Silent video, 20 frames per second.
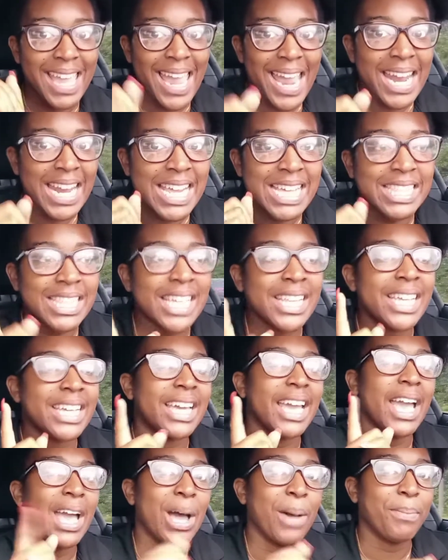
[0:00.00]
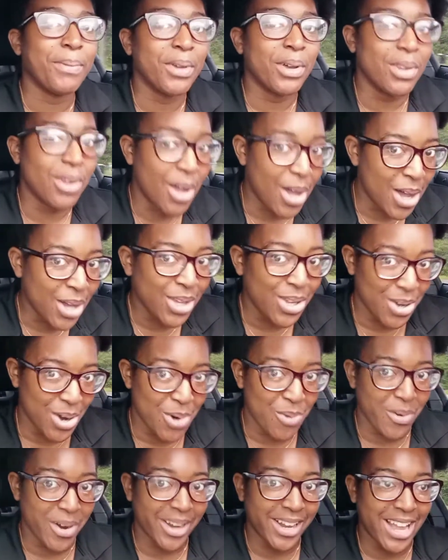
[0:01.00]
anything that can help you along
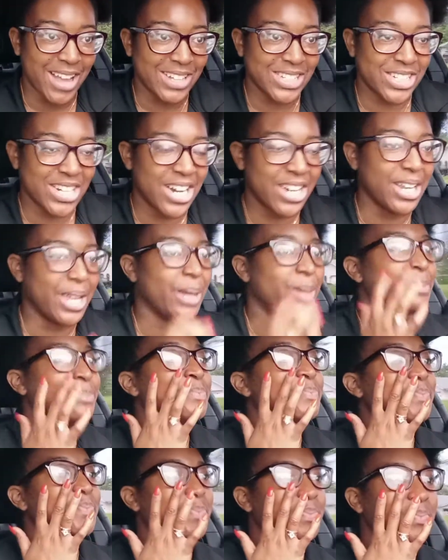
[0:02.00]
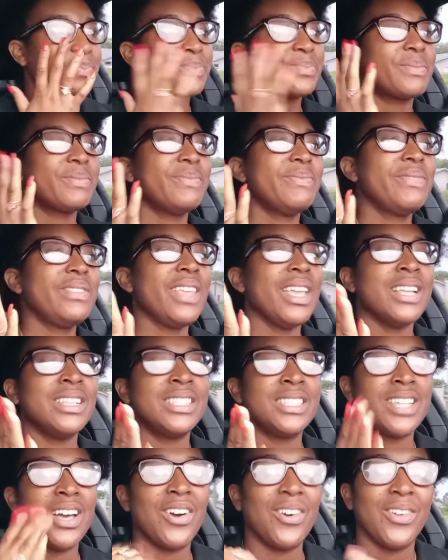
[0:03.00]
your workout journey.
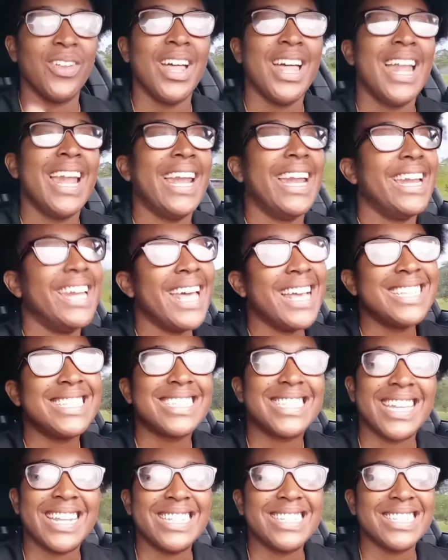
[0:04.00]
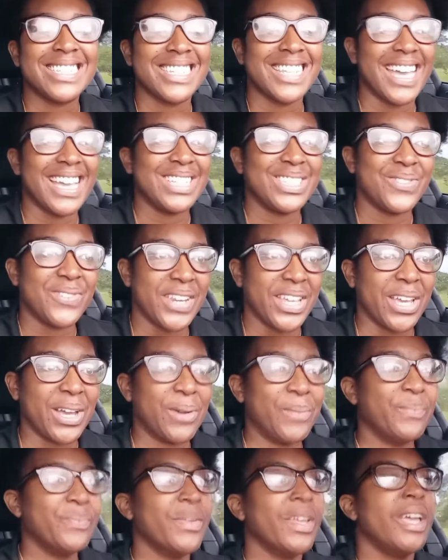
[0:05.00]
So let's get into today's video.